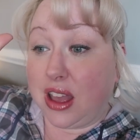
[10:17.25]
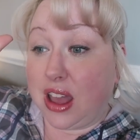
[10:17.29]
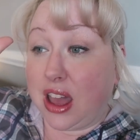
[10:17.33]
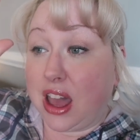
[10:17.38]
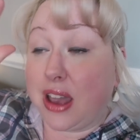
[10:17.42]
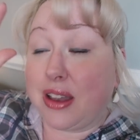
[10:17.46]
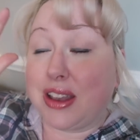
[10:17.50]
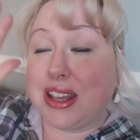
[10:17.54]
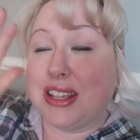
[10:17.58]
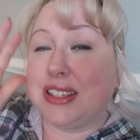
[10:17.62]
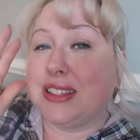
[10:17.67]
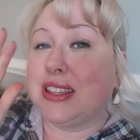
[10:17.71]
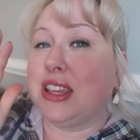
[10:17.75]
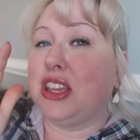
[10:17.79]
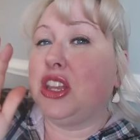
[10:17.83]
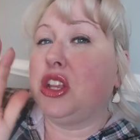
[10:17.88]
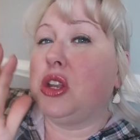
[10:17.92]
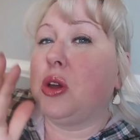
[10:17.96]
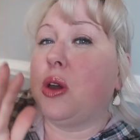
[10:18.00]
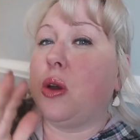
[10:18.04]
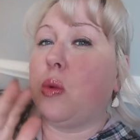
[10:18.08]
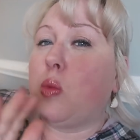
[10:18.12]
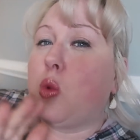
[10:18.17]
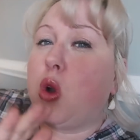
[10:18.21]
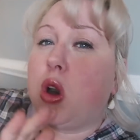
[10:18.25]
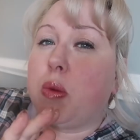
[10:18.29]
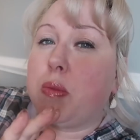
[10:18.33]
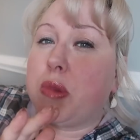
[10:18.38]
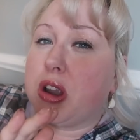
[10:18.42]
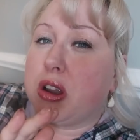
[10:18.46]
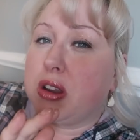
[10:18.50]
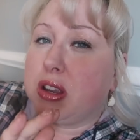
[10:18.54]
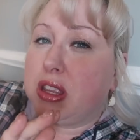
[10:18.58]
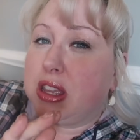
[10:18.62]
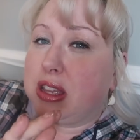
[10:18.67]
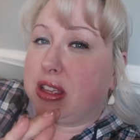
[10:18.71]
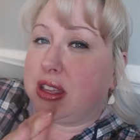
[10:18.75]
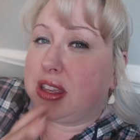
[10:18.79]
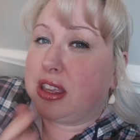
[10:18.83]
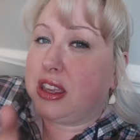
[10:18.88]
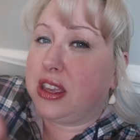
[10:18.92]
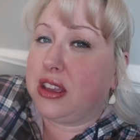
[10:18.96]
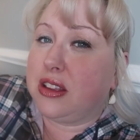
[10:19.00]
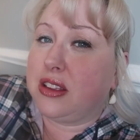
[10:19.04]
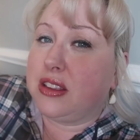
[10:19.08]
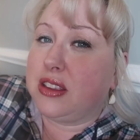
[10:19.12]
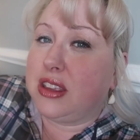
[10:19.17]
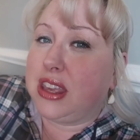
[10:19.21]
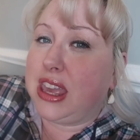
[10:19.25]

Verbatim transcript: because uh, you know at Walmart you, you